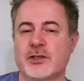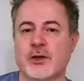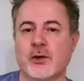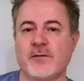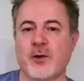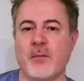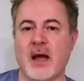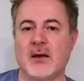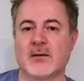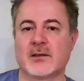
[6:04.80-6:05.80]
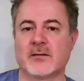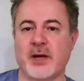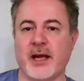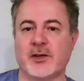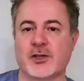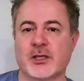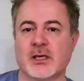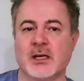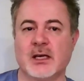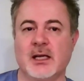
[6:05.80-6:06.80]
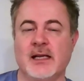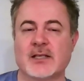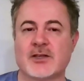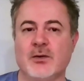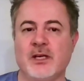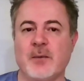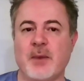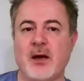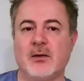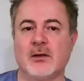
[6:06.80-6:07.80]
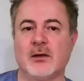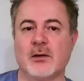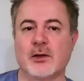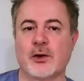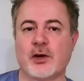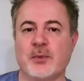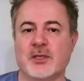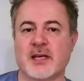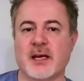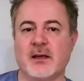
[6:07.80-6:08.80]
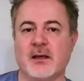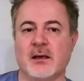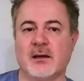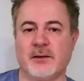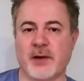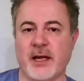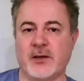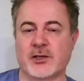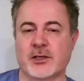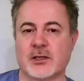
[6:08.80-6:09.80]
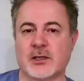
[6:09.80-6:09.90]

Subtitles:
34 miles of range. That's only about 30% of the range.